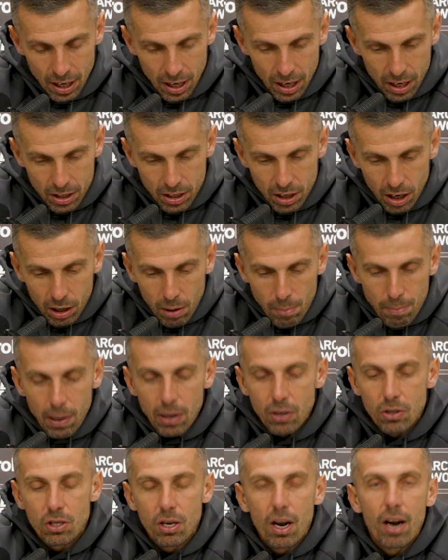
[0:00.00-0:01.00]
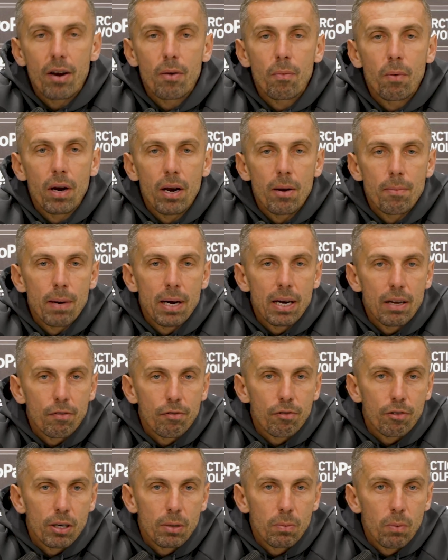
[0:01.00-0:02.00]
a sucker punch like the one that made it
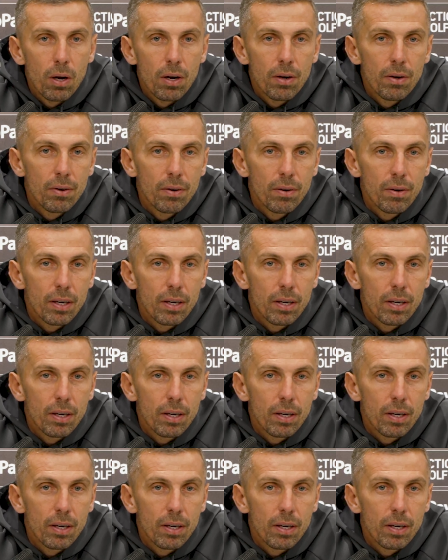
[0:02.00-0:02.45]
3 1